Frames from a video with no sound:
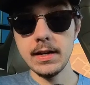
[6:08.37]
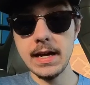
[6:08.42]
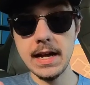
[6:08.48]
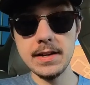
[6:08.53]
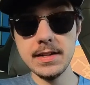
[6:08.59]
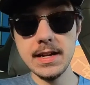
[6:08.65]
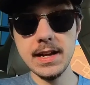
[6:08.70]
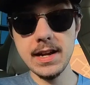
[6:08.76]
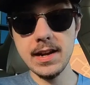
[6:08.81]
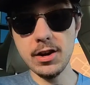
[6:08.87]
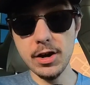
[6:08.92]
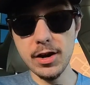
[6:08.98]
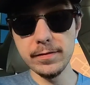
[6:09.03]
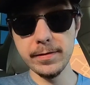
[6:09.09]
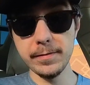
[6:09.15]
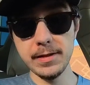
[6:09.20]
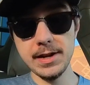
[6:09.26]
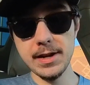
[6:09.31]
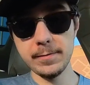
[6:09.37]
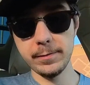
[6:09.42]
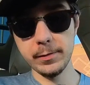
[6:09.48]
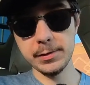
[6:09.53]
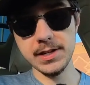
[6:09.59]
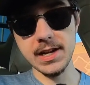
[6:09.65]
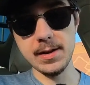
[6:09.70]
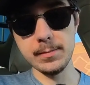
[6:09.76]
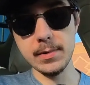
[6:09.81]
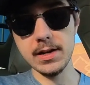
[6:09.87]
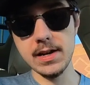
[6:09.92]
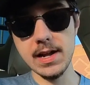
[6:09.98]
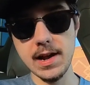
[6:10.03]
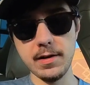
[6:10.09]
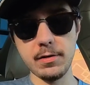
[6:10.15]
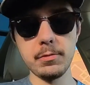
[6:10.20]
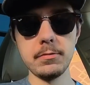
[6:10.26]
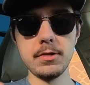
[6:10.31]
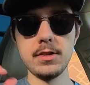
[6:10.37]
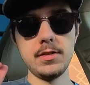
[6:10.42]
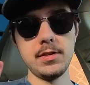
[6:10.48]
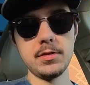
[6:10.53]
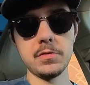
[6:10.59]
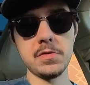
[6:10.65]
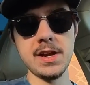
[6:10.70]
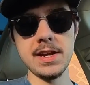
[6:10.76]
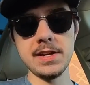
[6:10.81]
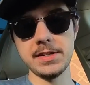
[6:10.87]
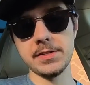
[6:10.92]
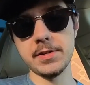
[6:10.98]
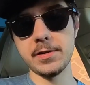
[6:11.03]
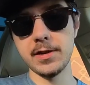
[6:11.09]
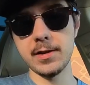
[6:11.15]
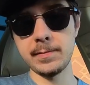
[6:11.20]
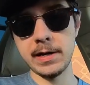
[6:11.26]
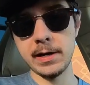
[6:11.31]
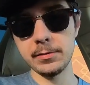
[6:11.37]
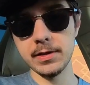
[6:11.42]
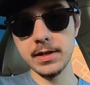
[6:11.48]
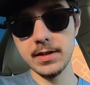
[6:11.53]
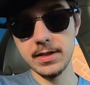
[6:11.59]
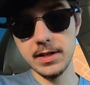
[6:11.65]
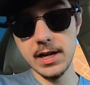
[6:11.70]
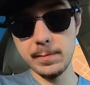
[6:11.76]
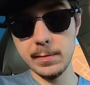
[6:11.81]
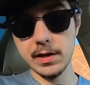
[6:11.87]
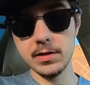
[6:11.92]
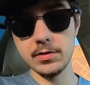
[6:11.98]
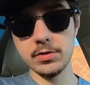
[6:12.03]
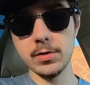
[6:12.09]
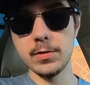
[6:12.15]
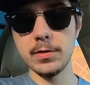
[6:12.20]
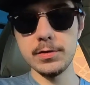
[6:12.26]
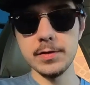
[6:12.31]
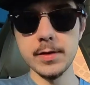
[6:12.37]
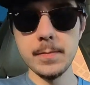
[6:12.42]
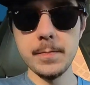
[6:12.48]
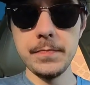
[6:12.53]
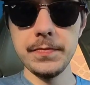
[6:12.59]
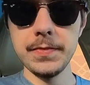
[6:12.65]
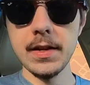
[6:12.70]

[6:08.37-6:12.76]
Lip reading: And getting off of the infotainment now, we need to talk about the climate controls.